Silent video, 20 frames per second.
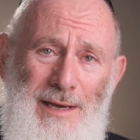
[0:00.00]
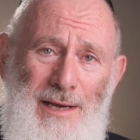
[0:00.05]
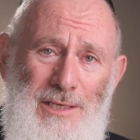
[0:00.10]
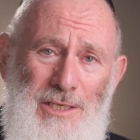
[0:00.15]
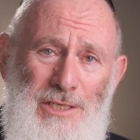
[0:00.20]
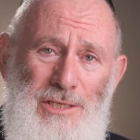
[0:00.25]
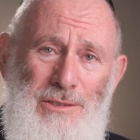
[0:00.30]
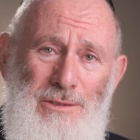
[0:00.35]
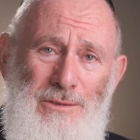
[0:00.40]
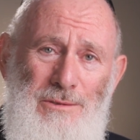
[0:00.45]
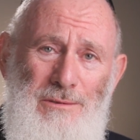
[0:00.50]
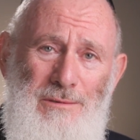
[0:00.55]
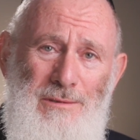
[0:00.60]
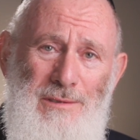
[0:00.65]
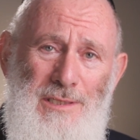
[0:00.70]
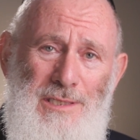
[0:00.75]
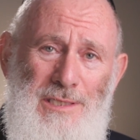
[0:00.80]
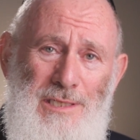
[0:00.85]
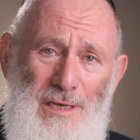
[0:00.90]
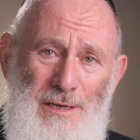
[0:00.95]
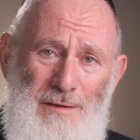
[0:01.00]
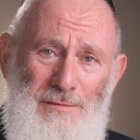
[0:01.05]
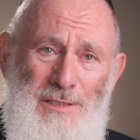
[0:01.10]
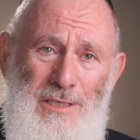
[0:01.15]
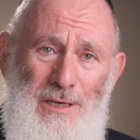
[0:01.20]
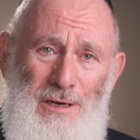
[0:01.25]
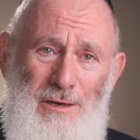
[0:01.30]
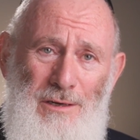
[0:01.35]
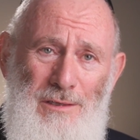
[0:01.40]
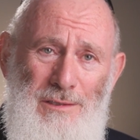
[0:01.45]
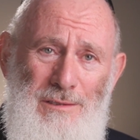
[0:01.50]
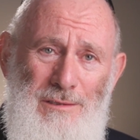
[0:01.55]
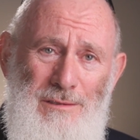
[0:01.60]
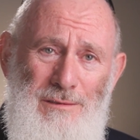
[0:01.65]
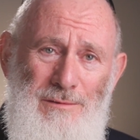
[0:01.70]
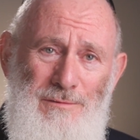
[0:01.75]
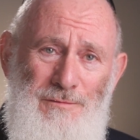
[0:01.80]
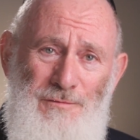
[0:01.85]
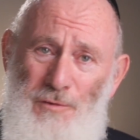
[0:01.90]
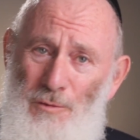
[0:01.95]
A Jew serves God
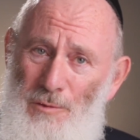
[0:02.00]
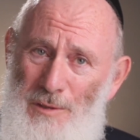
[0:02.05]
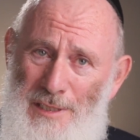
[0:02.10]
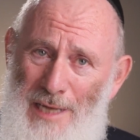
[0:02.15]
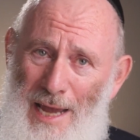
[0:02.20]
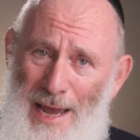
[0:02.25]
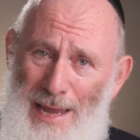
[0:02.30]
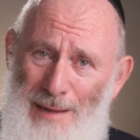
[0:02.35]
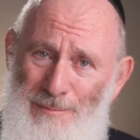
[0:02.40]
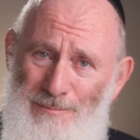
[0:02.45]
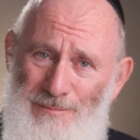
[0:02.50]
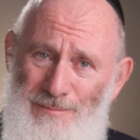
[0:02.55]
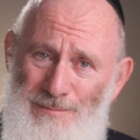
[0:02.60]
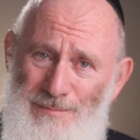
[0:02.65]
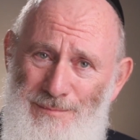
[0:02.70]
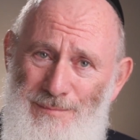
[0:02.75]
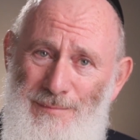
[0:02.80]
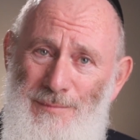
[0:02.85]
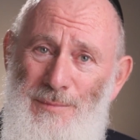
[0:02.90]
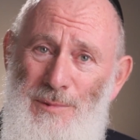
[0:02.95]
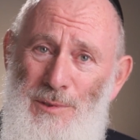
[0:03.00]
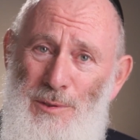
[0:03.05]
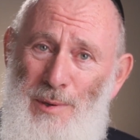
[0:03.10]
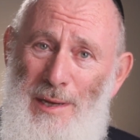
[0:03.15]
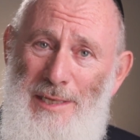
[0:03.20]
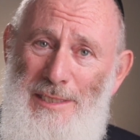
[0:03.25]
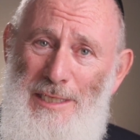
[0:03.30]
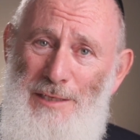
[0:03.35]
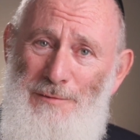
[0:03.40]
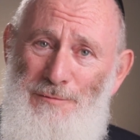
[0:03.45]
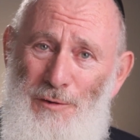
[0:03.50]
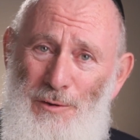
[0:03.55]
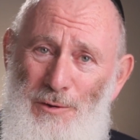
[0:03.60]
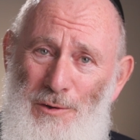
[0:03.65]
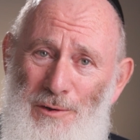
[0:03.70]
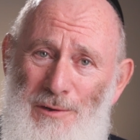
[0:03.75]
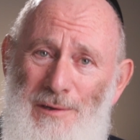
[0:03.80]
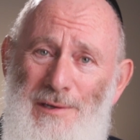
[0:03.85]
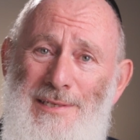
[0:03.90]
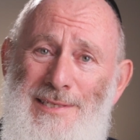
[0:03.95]
full time,
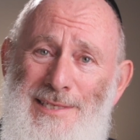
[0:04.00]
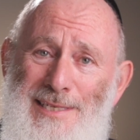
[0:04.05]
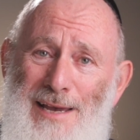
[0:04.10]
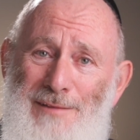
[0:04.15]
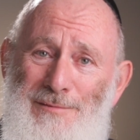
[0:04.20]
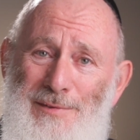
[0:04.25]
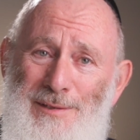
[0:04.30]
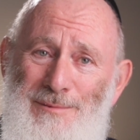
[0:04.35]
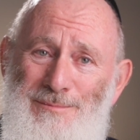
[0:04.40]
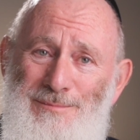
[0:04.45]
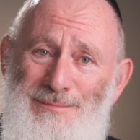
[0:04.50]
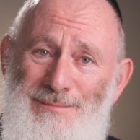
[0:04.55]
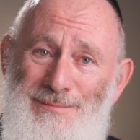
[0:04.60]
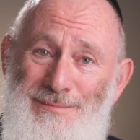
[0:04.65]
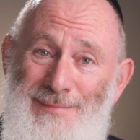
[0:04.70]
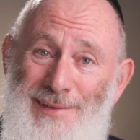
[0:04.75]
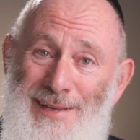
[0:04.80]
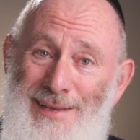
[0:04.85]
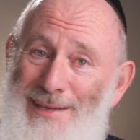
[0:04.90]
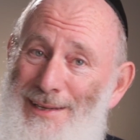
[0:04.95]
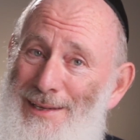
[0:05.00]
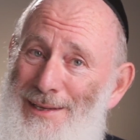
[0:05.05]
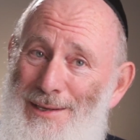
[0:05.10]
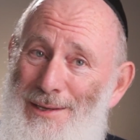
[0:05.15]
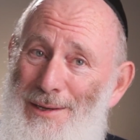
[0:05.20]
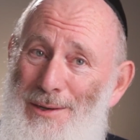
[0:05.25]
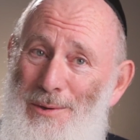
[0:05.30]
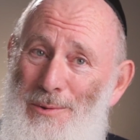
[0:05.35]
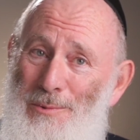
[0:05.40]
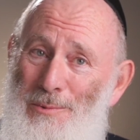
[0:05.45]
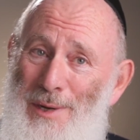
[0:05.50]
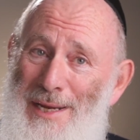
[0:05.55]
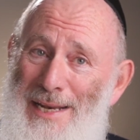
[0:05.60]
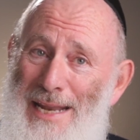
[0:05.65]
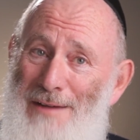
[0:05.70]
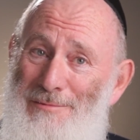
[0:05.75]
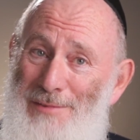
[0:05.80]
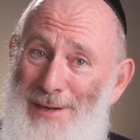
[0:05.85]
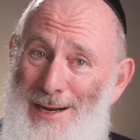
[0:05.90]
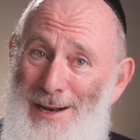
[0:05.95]
24/7. We
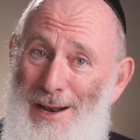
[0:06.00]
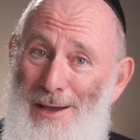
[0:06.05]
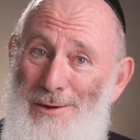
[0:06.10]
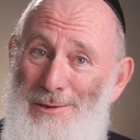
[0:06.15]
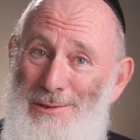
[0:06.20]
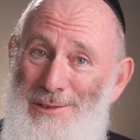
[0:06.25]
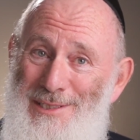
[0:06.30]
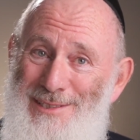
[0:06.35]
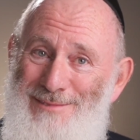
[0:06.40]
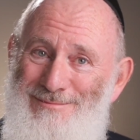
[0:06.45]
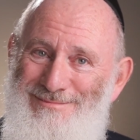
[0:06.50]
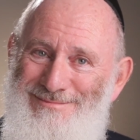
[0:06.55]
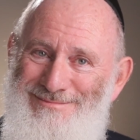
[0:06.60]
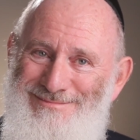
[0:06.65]
never close.